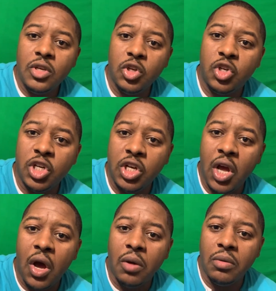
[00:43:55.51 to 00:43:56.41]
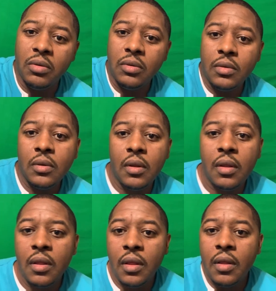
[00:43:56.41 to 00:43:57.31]
You should know.
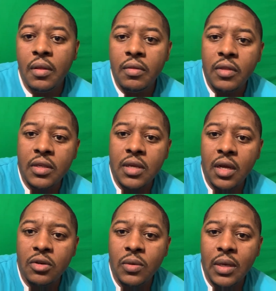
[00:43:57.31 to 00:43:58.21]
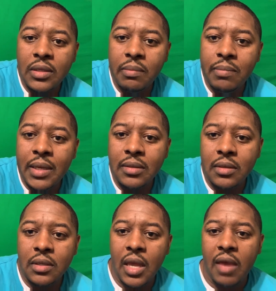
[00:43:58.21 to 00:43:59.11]
This country is a
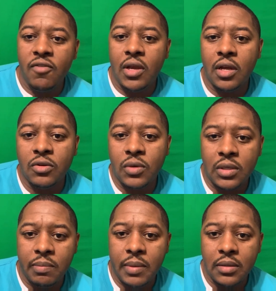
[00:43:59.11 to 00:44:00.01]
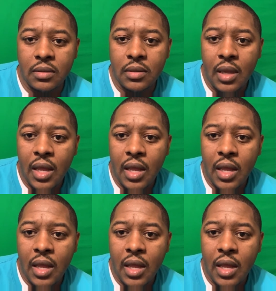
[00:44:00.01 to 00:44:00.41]
business. Every country is a business.